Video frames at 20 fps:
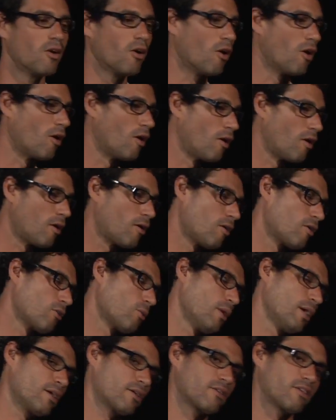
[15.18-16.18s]
all the
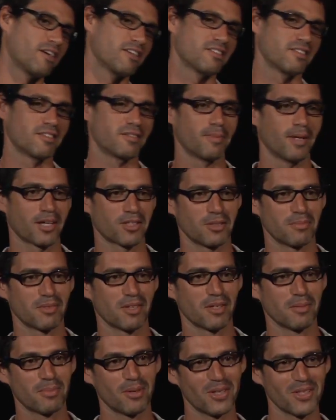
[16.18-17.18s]
way across the spectrum
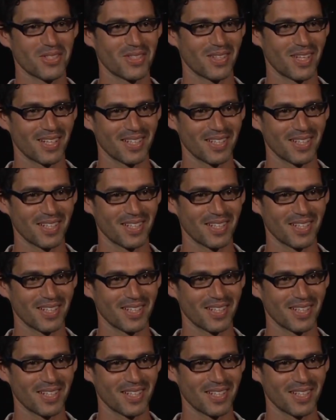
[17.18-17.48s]
to the person